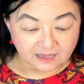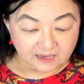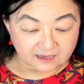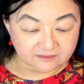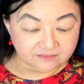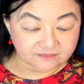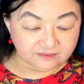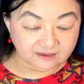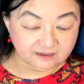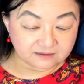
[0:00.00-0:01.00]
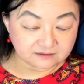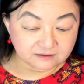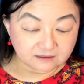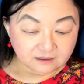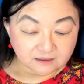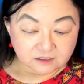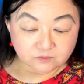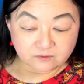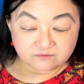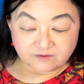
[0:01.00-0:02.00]
And then you
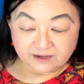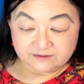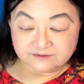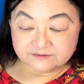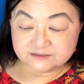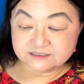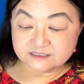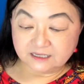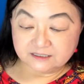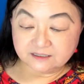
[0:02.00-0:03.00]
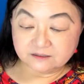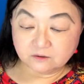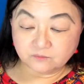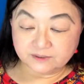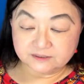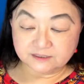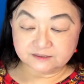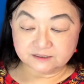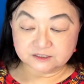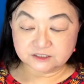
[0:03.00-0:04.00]
will find that the sun and the wind and
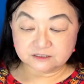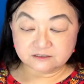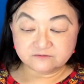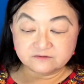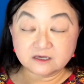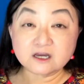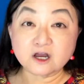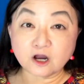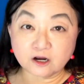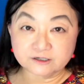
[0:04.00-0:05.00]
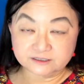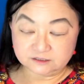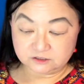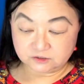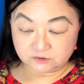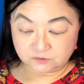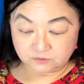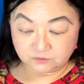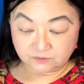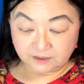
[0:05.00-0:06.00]
the Djinn of the garden,
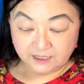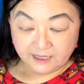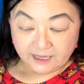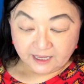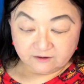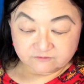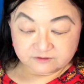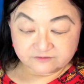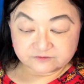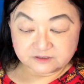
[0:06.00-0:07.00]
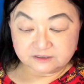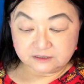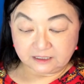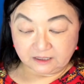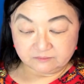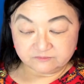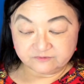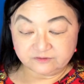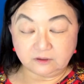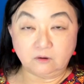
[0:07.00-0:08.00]
too, have lifted the hump,
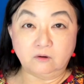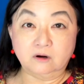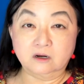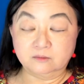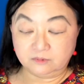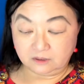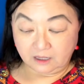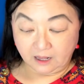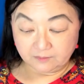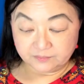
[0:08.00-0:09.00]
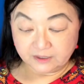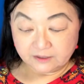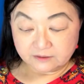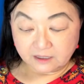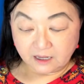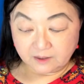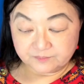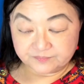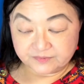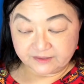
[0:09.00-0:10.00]
the horrible hump, the hump
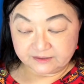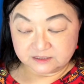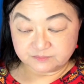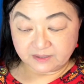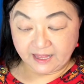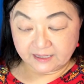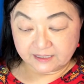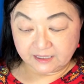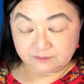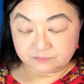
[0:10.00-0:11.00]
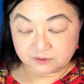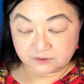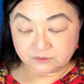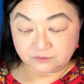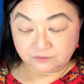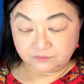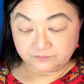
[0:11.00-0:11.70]
that is black and blue.